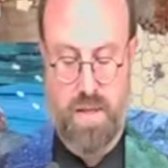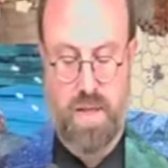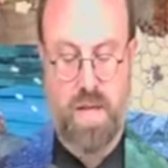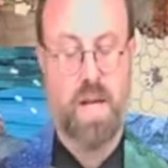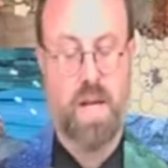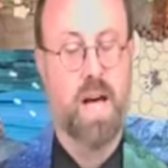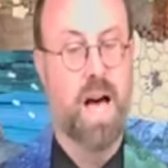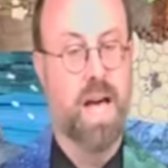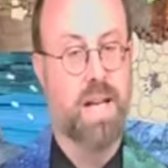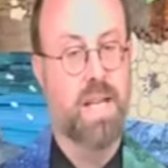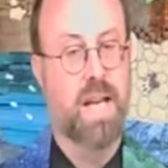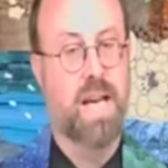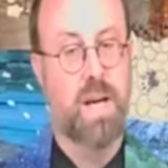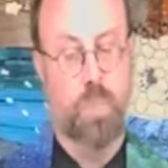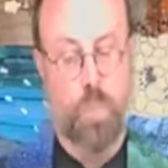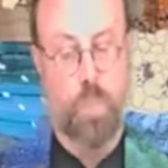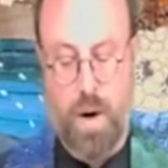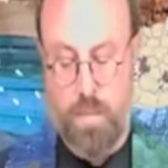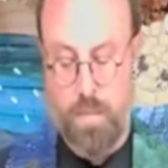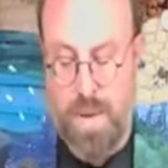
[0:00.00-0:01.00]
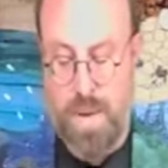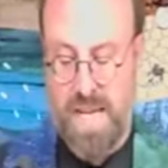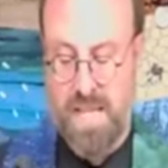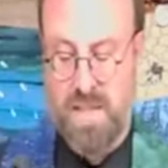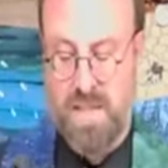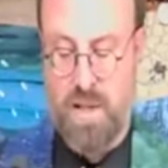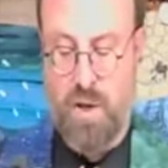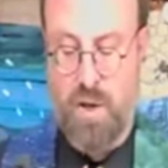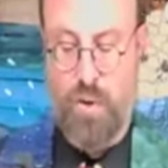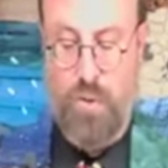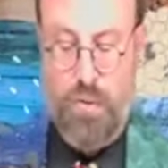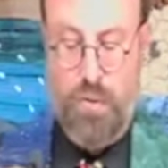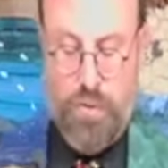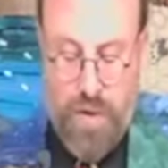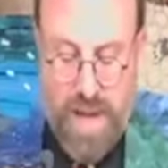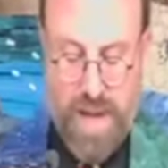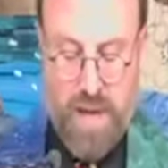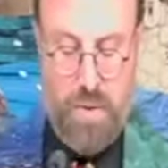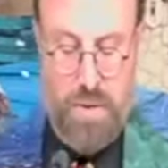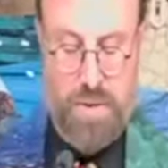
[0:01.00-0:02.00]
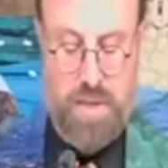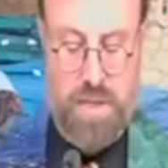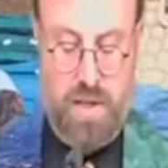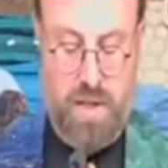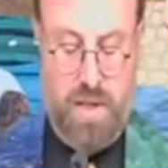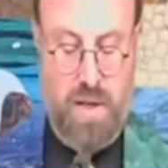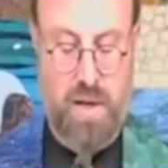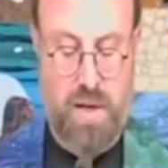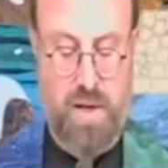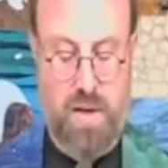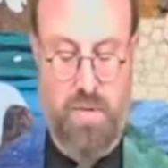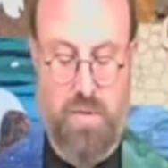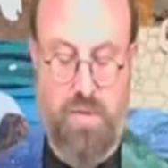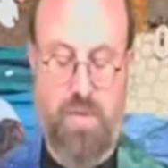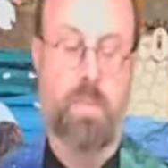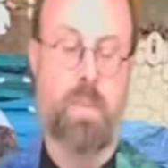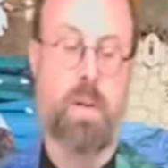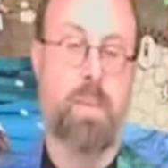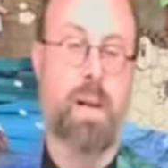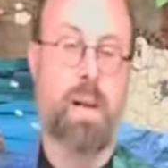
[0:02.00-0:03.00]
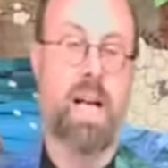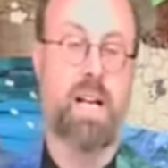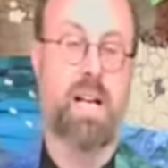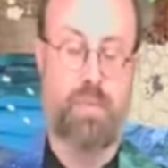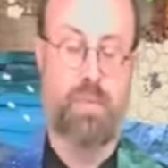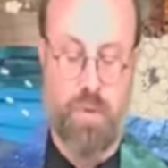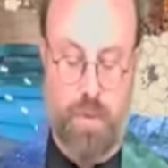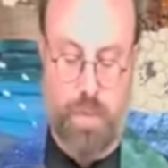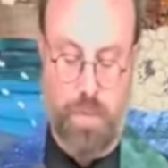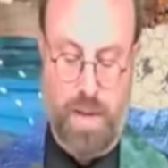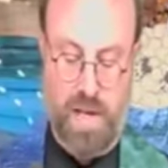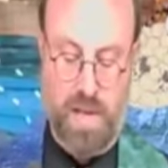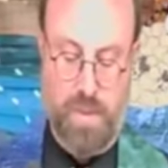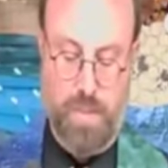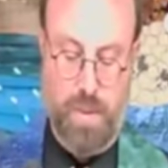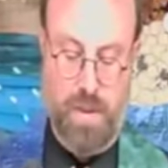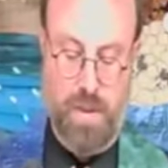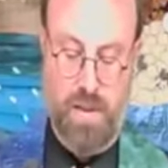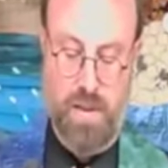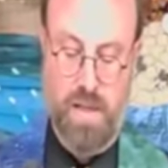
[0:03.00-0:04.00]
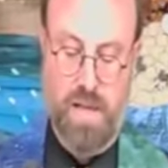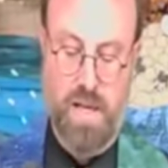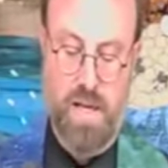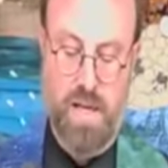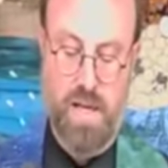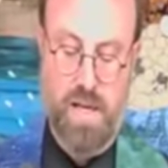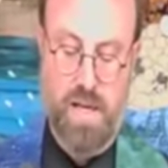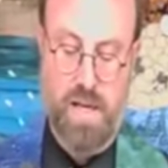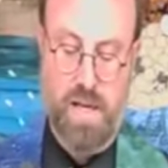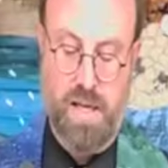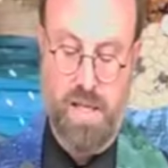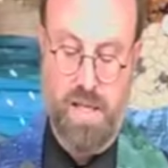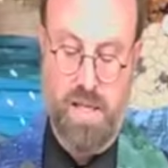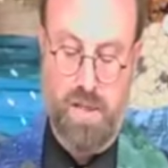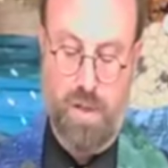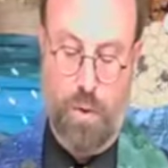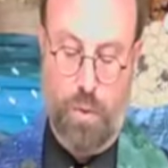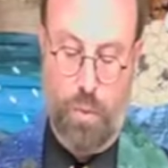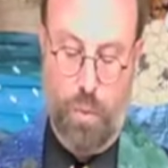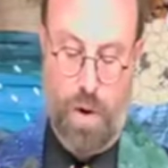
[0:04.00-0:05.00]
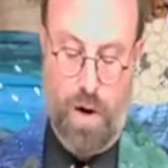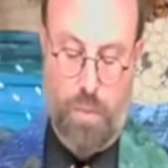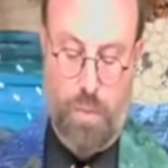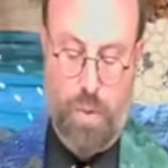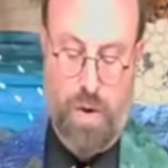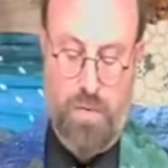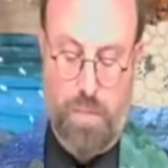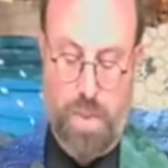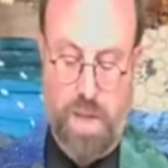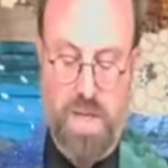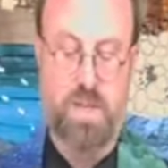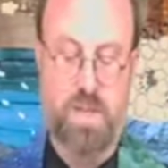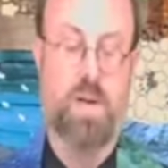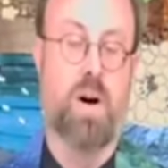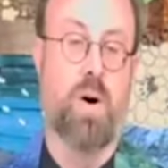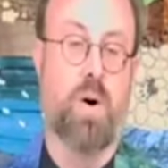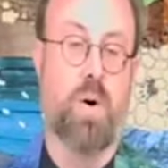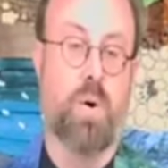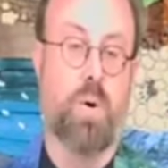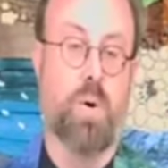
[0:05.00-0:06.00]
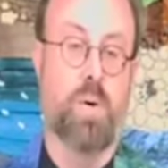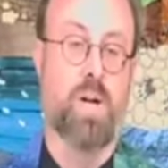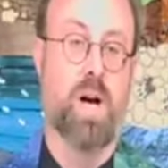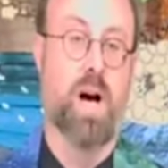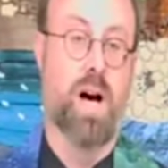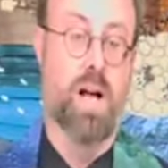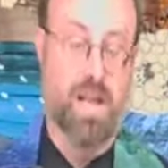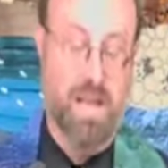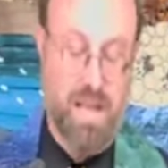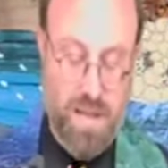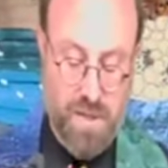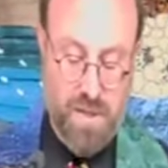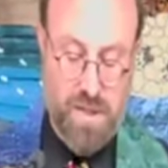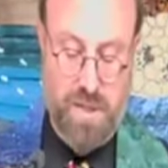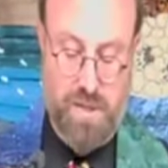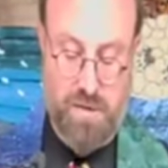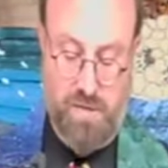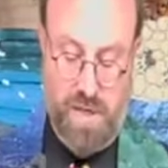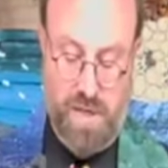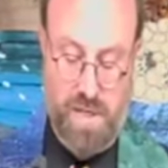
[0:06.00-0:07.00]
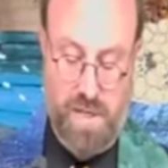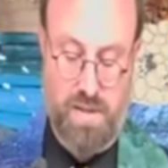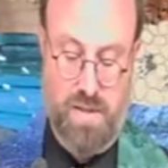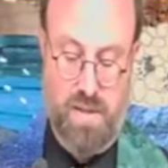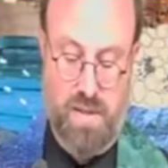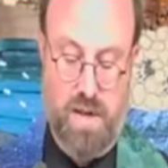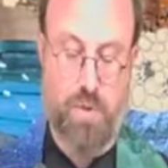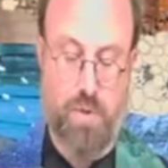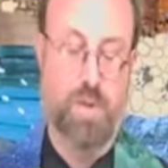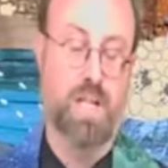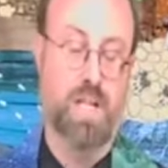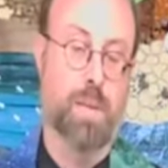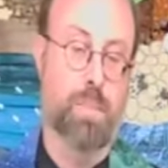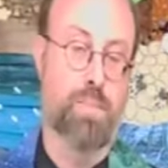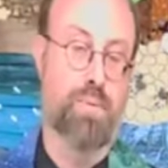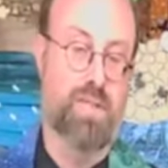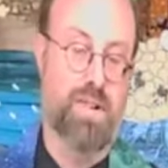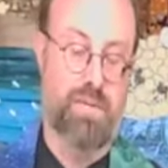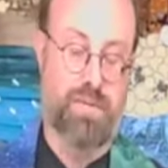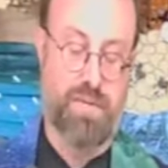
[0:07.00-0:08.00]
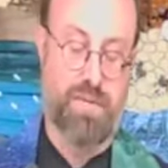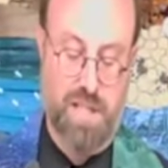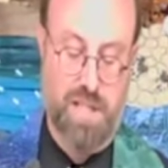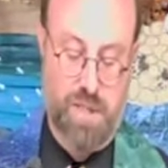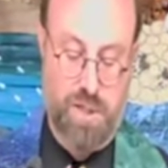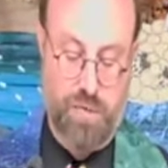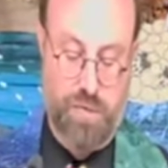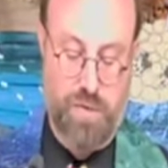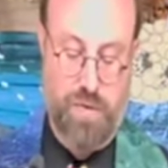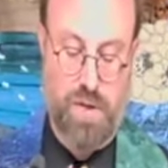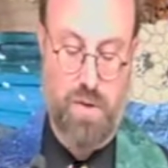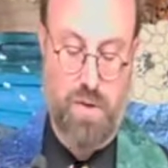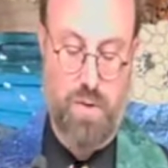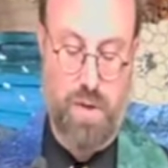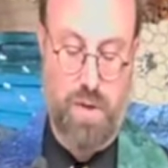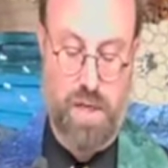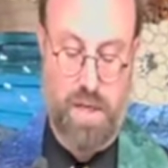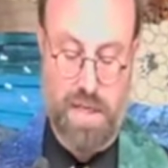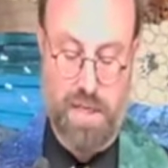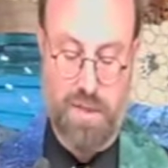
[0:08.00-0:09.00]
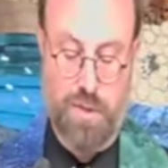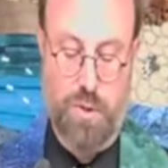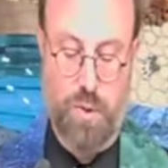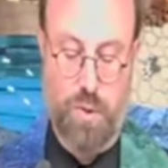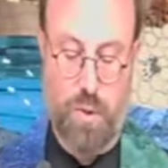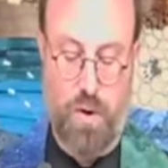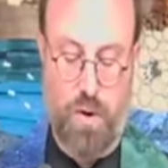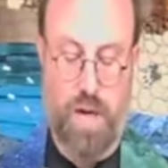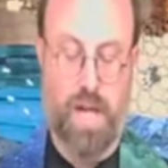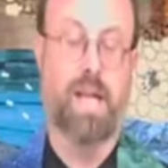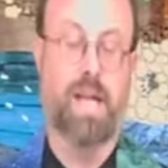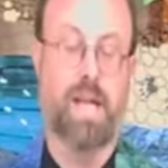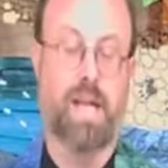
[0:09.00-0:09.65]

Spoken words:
And yet what Maslow failed to learn from the Blackfoot people is that what we've been told are luxuries that only a privileged few can enjoy